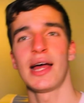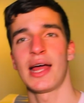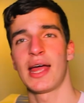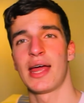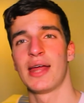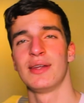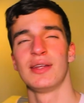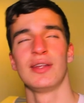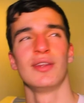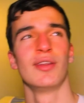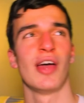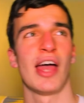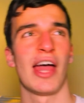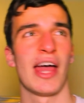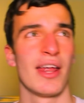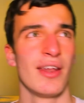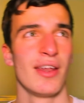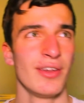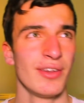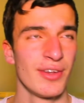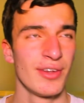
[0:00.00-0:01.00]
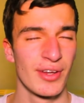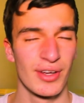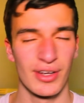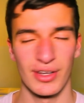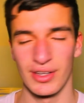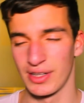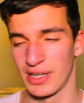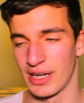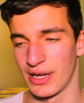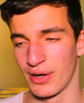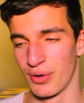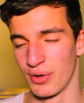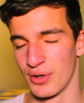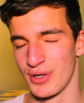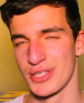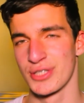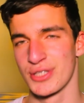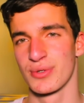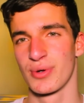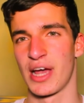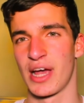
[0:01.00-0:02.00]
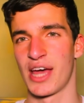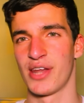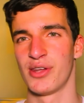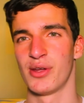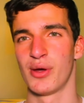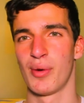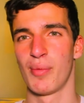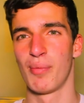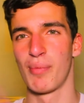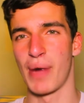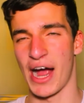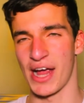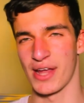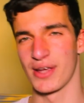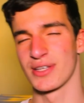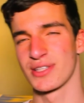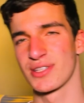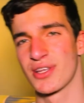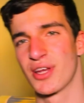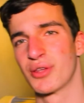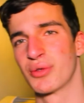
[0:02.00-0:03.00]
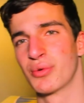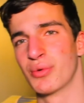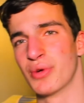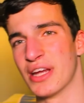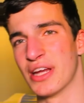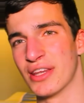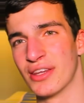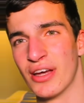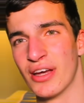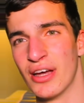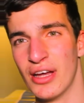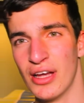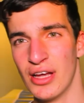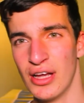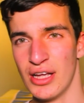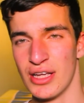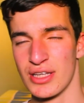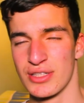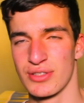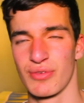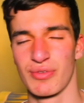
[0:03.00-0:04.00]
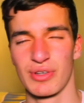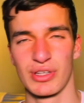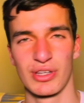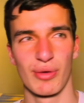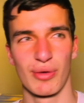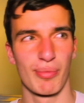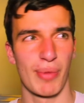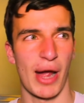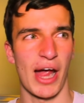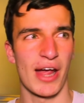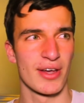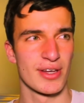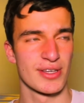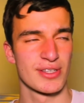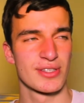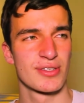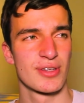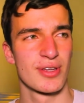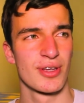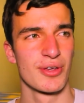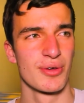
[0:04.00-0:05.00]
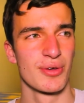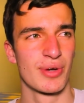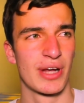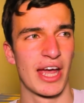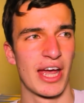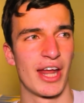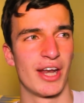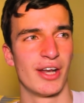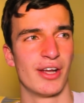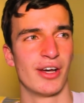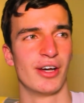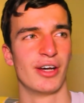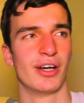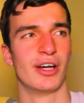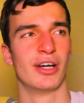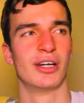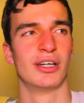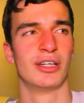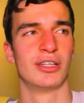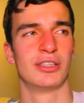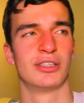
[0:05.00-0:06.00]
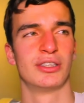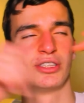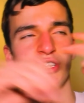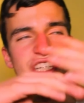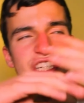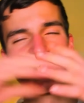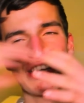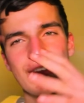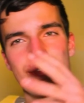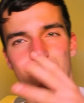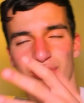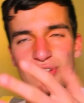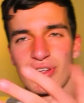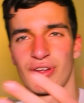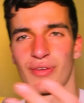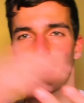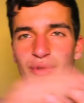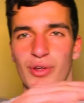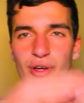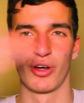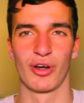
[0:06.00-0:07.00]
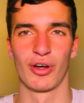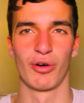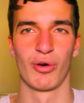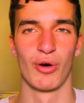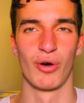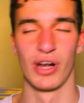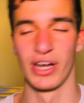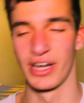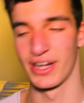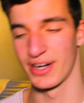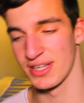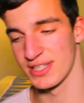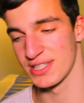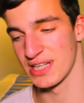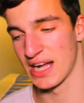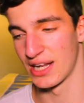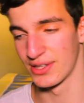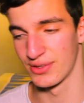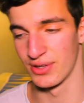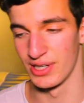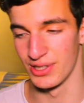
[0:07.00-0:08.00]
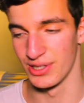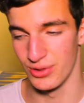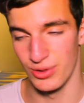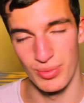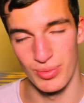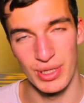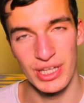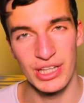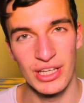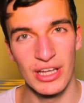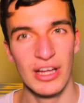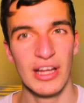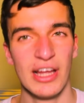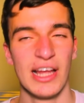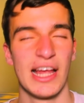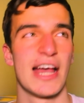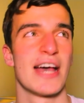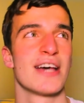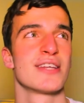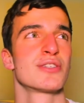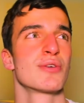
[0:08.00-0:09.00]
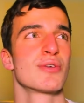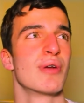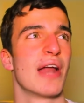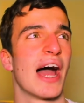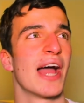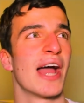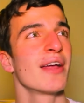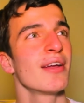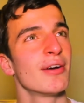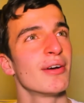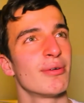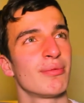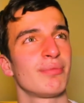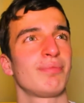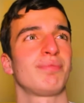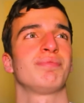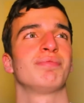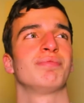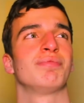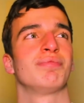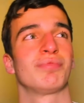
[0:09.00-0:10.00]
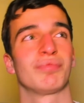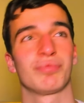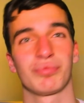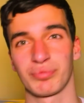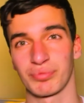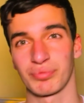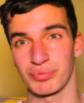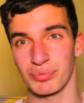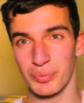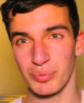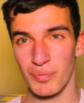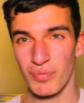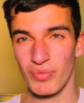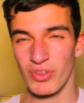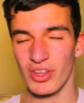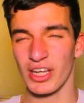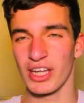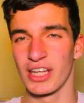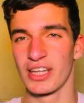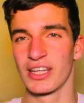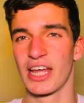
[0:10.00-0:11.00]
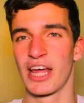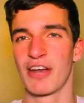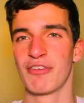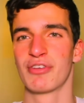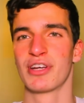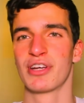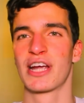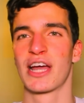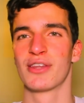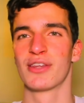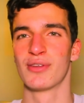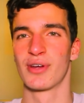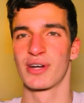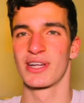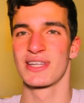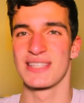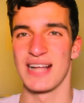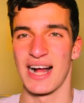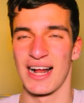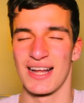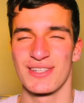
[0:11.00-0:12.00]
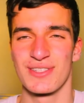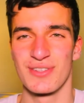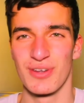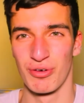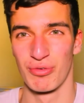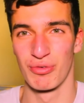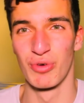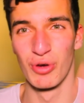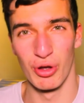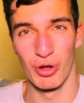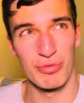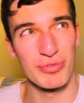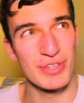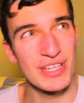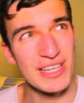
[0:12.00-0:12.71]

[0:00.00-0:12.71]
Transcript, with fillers: and in the end, they also add a bias to it. So with the bias, you can uh, shift the whole result a little bit as you like. And then we get the results of all of